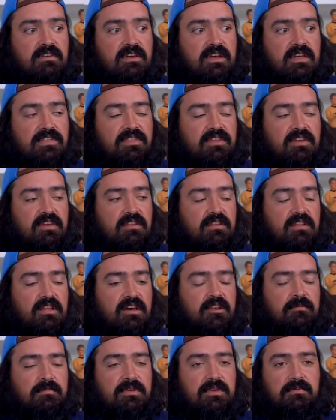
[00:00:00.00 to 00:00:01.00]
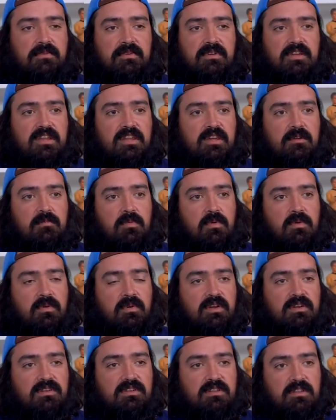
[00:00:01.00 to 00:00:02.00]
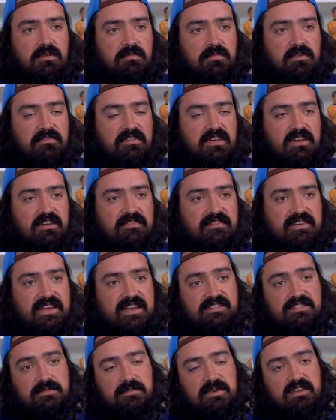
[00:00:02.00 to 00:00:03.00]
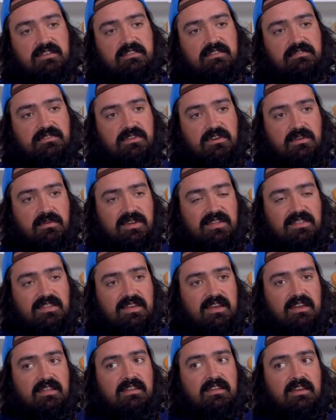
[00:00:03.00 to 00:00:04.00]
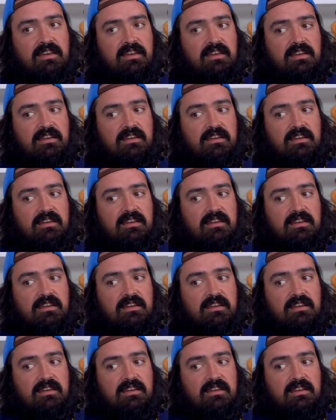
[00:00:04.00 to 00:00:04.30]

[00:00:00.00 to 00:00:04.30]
I think a lot of people are getting more into the preventive aspect of knowing that